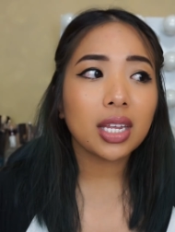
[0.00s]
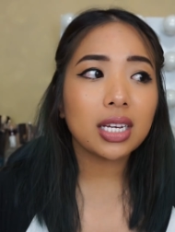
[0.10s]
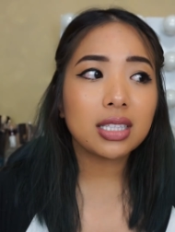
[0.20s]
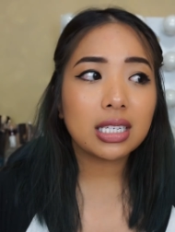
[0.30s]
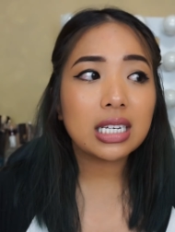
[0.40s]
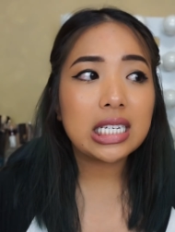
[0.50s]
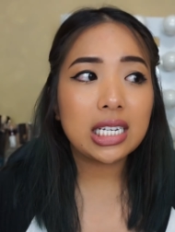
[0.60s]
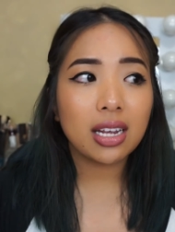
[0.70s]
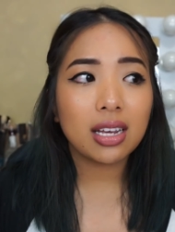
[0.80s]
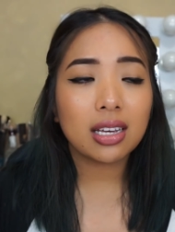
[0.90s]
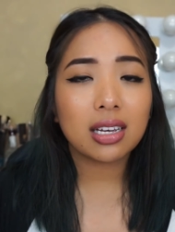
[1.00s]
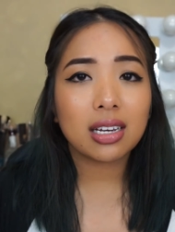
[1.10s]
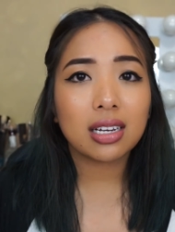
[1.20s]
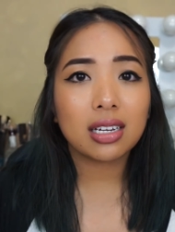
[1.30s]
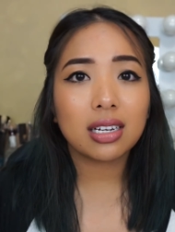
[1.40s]
it did take
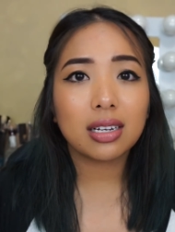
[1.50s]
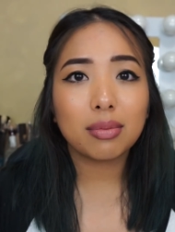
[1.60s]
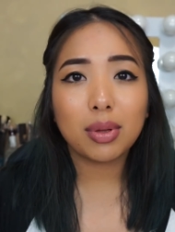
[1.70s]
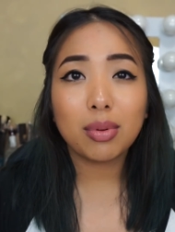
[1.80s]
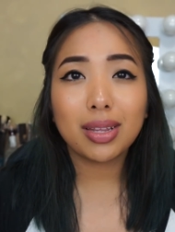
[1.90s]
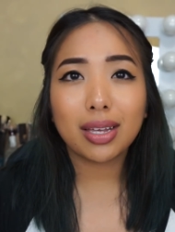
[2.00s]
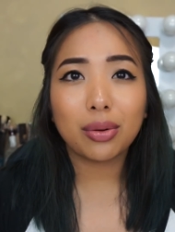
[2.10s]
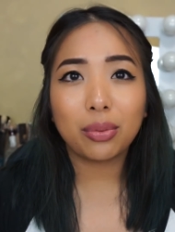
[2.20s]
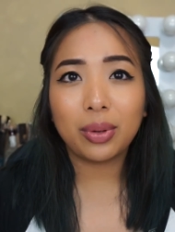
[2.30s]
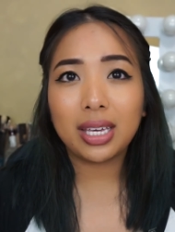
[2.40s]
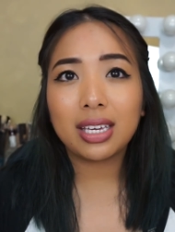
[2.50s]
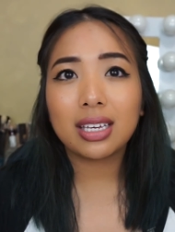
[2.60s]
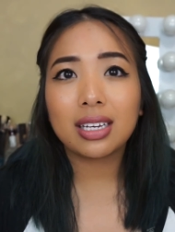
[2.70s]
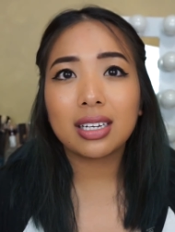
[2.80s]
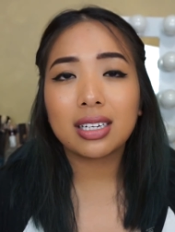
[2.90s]
maybe like a
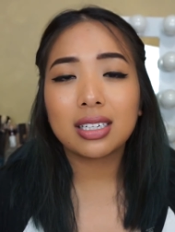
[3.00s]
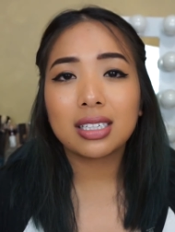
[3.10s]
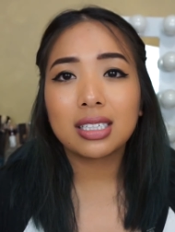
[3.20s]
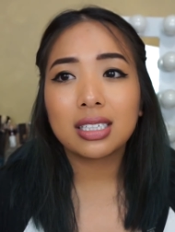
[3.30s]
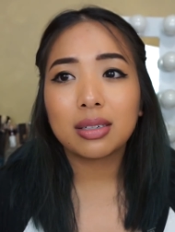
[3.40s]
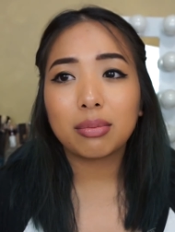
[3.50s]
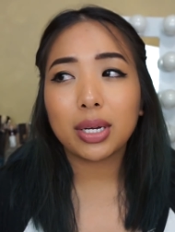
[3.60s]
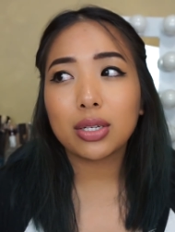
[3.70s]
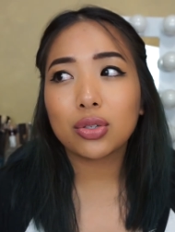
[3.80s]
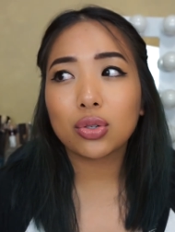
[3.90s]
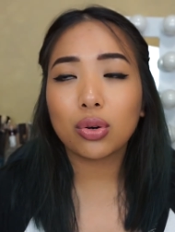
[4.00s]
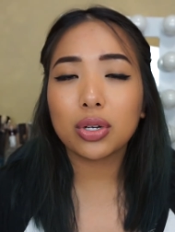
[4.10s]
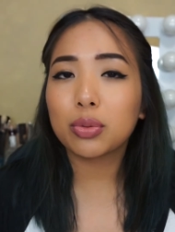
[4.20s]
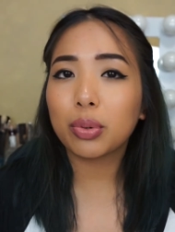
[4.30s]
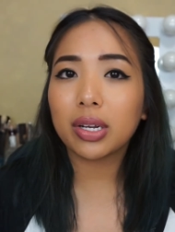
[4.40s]
week. My score
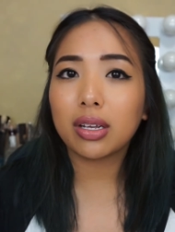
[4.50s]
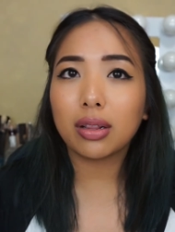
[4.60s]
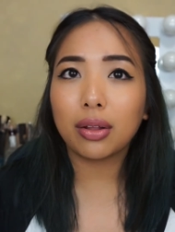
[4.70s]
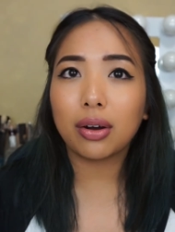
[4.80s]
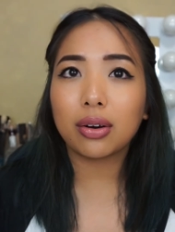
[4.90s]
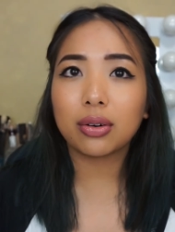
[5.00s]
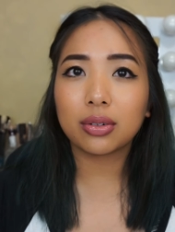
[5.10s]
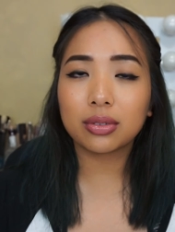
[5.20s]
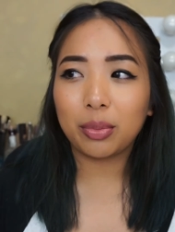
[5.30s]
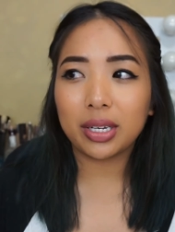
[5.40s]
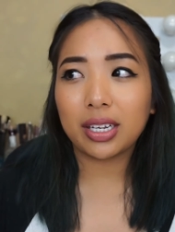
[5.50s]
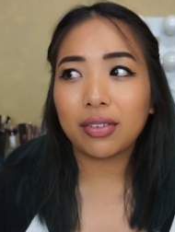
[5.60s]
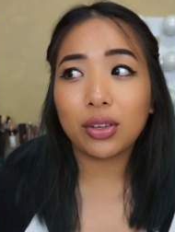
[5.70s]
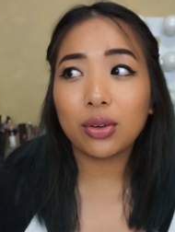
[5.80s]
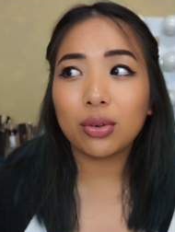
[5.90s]
is pretty low, but
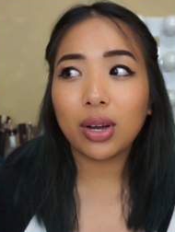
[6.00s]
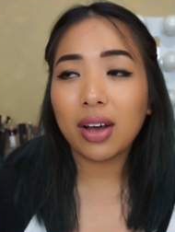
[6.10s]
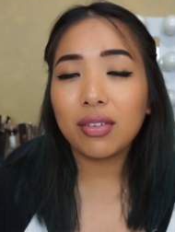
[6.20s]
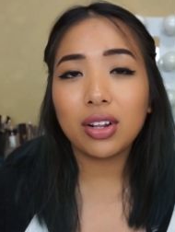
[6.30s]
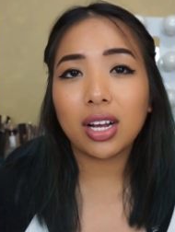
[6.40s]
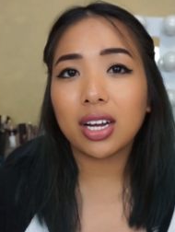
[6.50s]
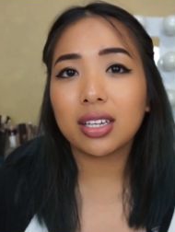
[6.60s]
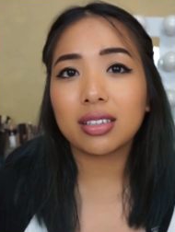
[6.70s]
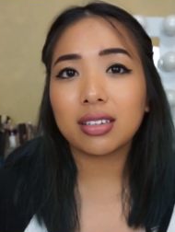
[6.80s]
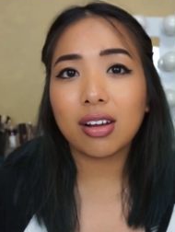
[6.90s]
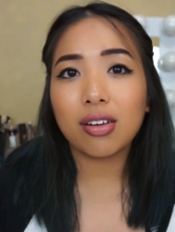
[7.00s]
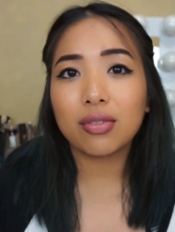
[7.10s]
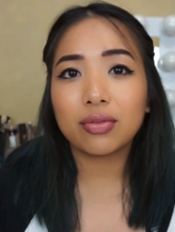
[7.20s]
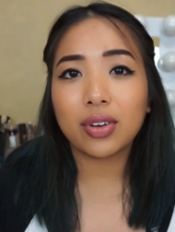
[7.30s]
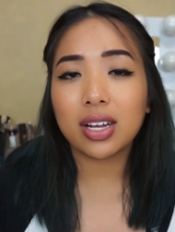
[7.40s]
if you have a lot
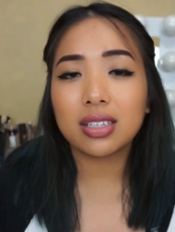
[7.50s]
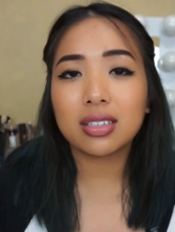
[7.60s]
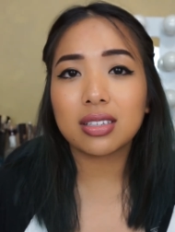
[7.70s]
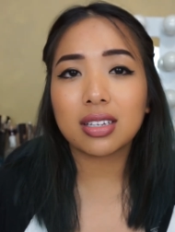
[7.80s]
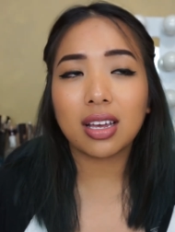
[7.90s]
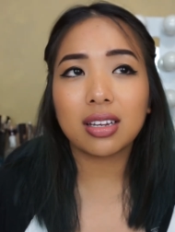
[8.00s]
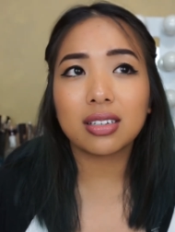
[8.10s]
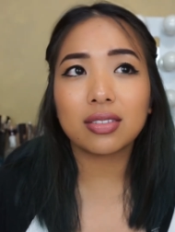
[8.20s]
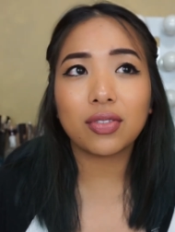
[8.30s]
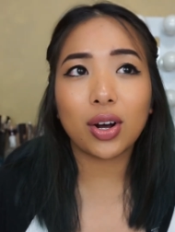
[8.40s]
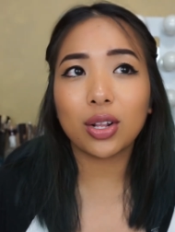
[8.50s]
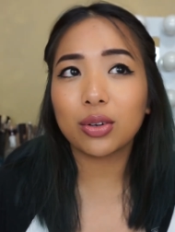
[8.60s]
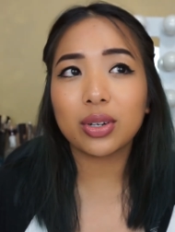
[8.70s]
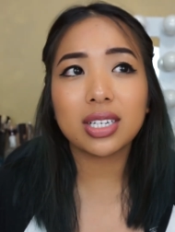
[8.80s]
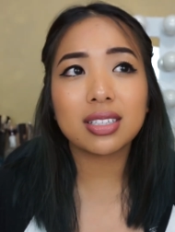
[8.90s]
of friends and
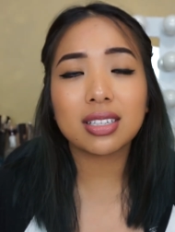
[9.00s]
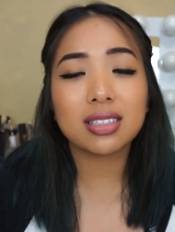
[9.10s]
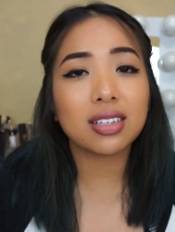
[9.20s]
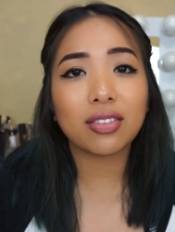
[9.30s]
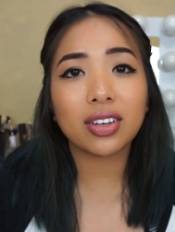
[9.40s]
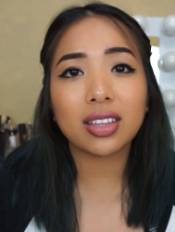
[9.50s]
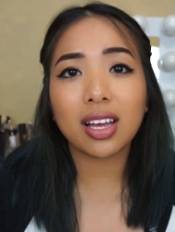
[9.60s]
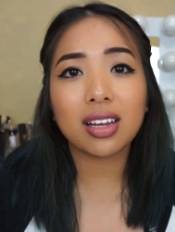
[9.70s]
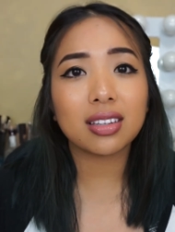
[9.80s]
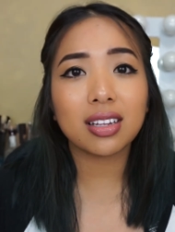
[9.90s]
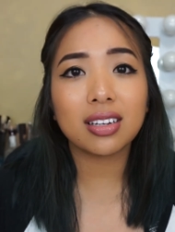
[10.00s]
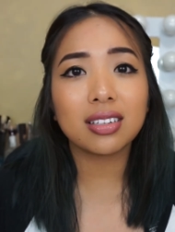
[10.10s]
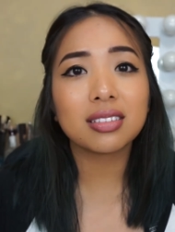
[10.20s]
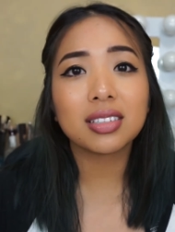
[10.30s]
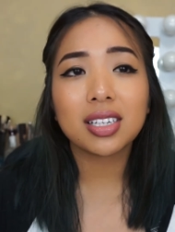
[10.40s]
followers and stuff like that, then